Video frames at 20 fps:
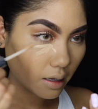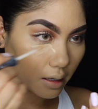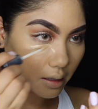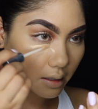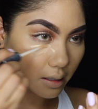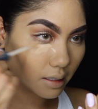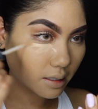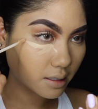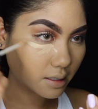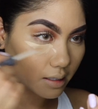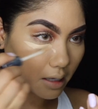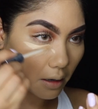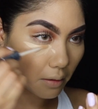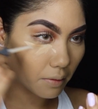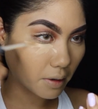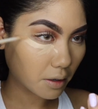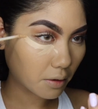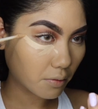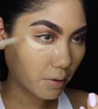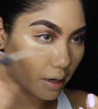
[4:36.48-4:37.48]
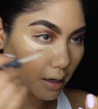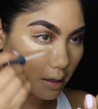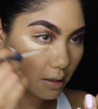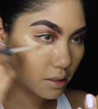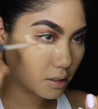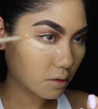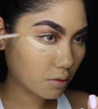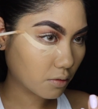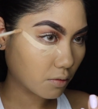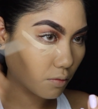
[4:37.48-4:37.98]
It does set right away,
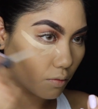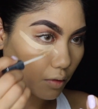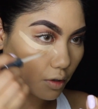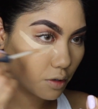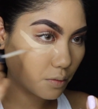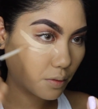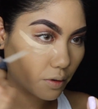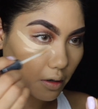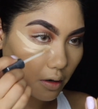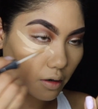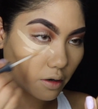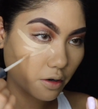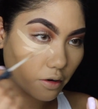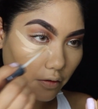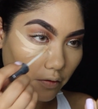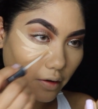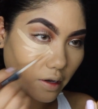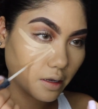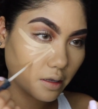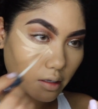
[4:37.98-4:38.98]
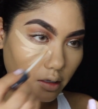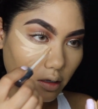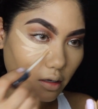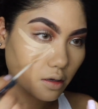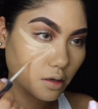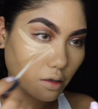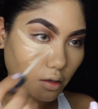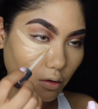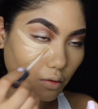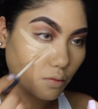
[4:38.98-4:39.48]
so when you put it on your face,
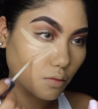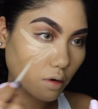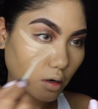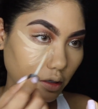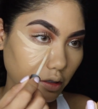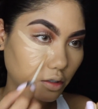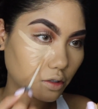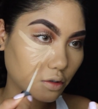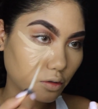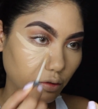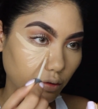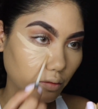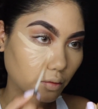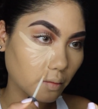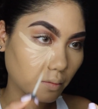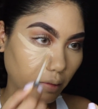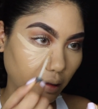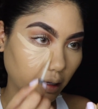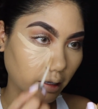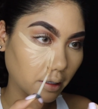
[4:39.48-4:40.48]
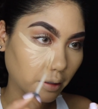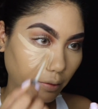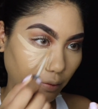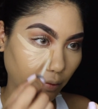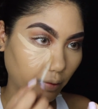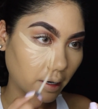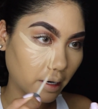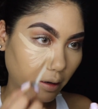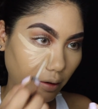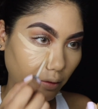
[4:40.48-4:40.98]
you want to blend
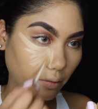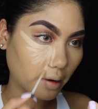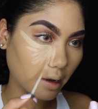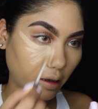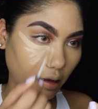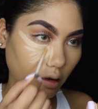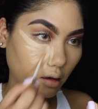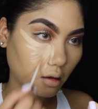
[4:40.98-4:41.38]
right away.